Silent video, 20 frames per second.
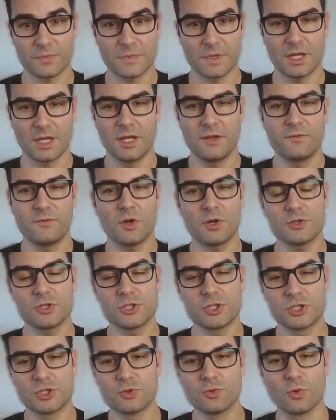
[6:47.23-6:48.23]
If you're
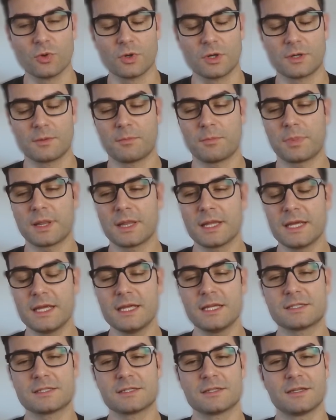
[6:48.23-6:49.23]
unsure,
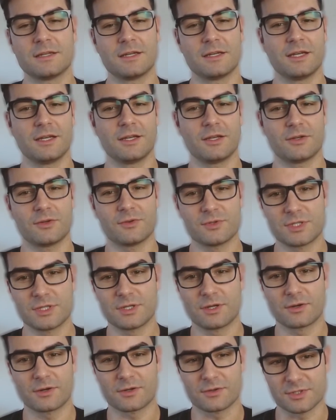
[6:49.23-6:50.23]
please
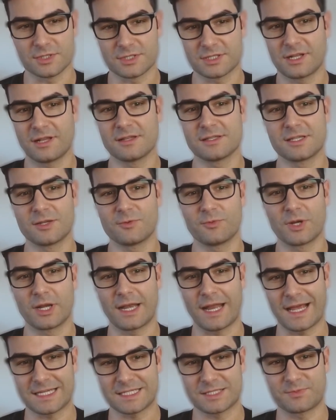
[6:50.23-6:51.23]
consider consulting with an
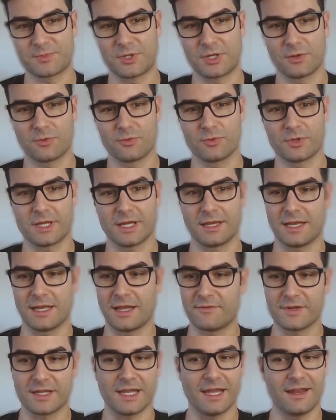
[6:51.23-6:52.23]
expert who can
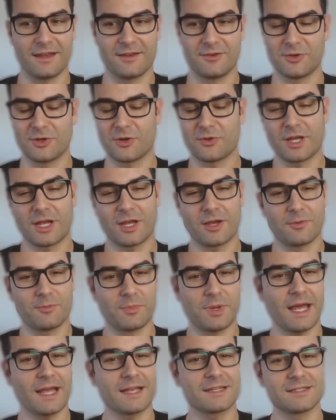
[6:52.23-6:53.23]
navigate, the
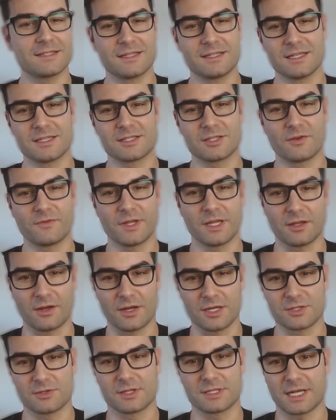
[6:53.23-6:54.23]
complexities of
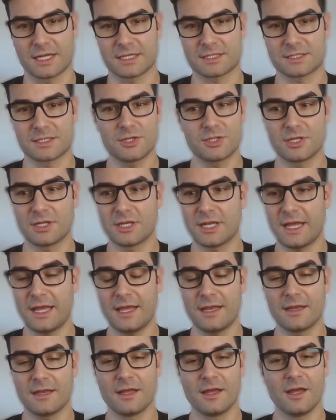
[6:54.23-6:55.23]
international taxation,
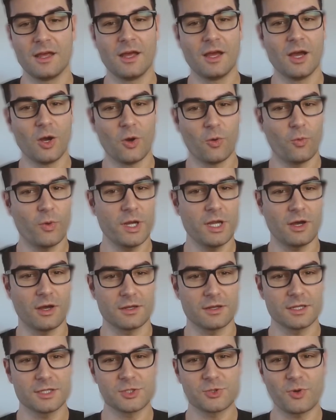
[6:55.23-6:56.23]
and why
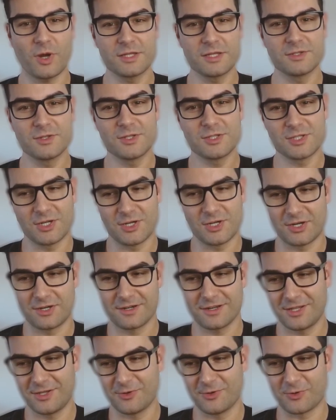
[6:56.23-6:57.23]
not try to turn
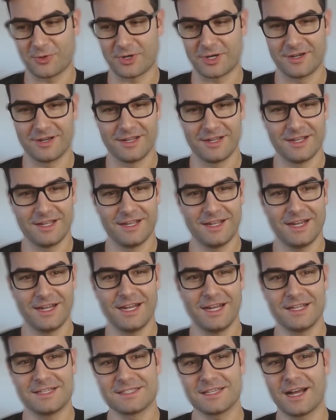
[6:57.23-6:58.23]
your
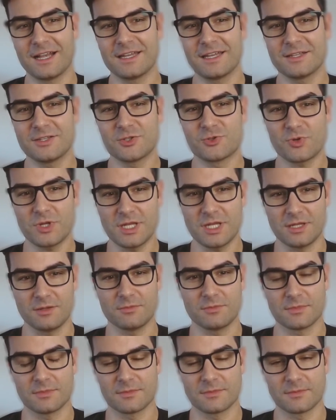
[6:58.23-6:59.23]
Italian dream
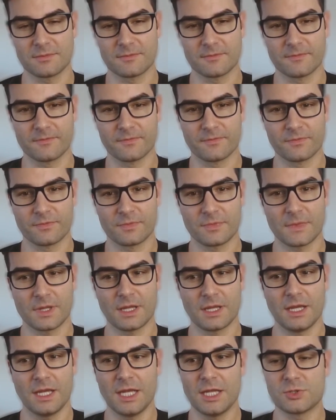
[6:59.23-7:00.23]

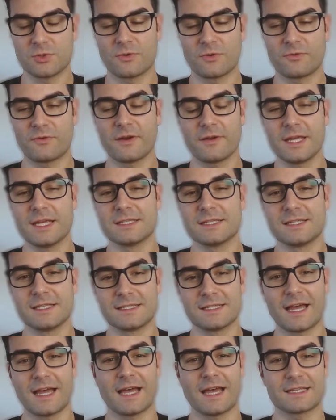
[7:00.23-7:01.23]
into a very easy
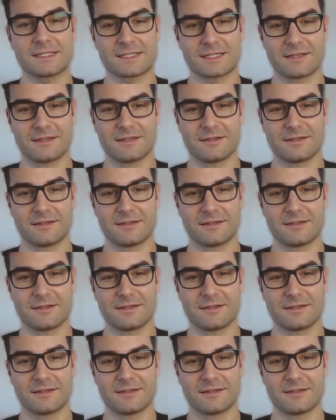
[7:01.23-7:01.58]
task.